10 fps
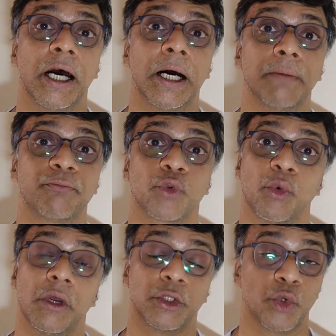uh,
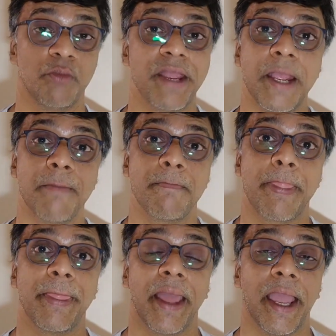through through me
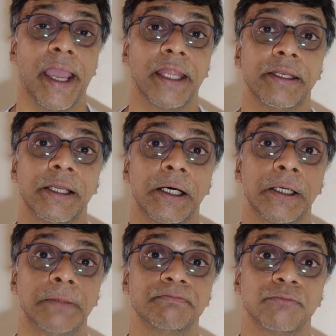and
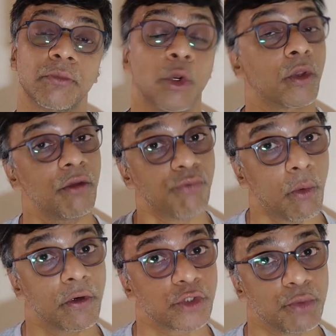um, looking
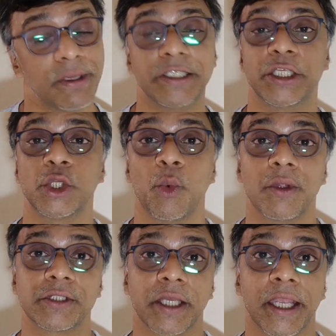forward to meeting you
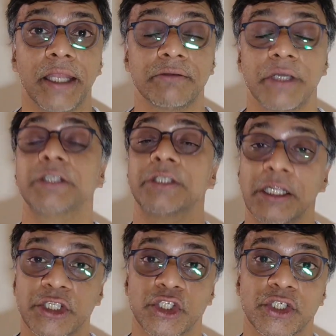once again
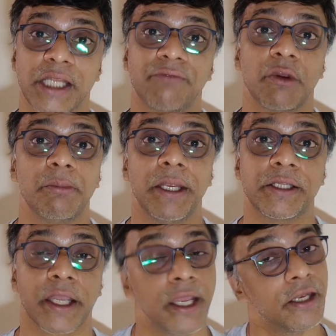until such a time we
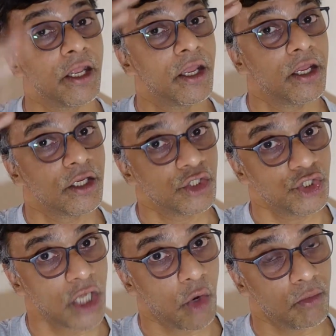meet again
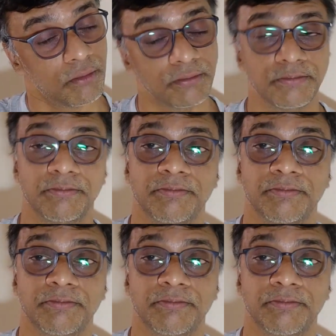ciao